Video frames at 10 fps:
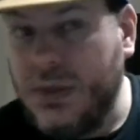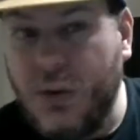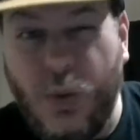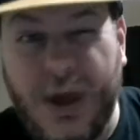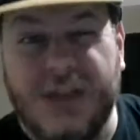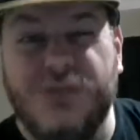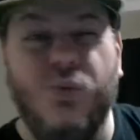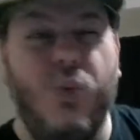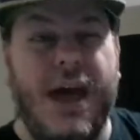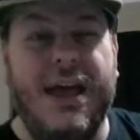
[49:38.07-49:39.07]
When it's
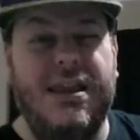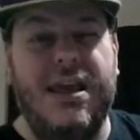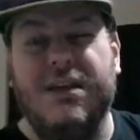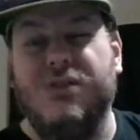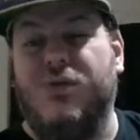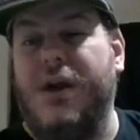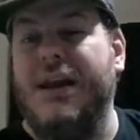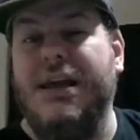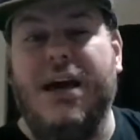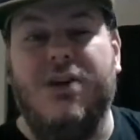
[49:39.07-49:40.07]
wet and it's
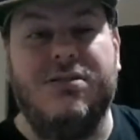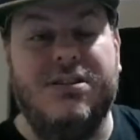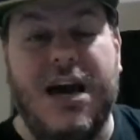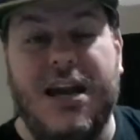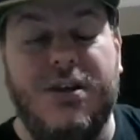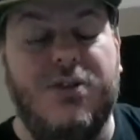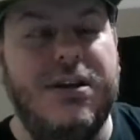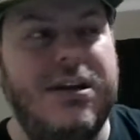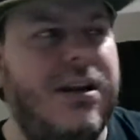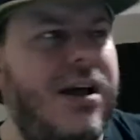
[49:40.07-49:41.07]
raining outside, I
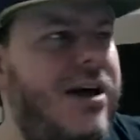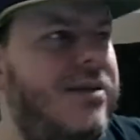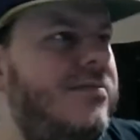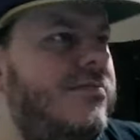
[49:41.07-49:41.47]
don't eat a lot.